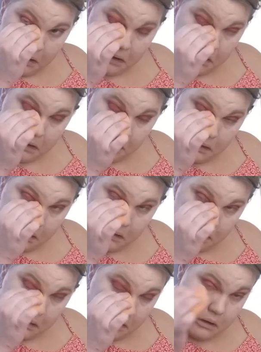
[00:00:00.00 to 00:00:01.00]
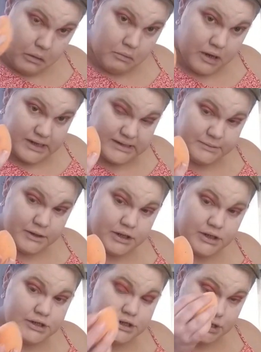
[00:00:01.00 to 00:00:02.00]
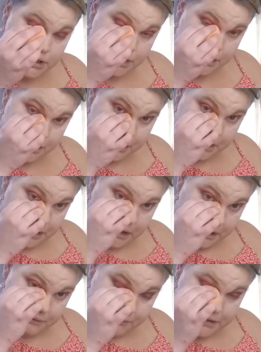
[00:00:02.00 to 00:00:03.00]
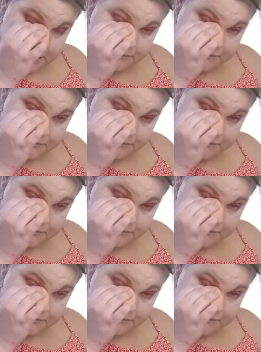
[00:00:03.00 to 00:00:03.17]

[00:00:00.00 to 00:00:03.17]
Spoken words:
my sponge and whatever leftover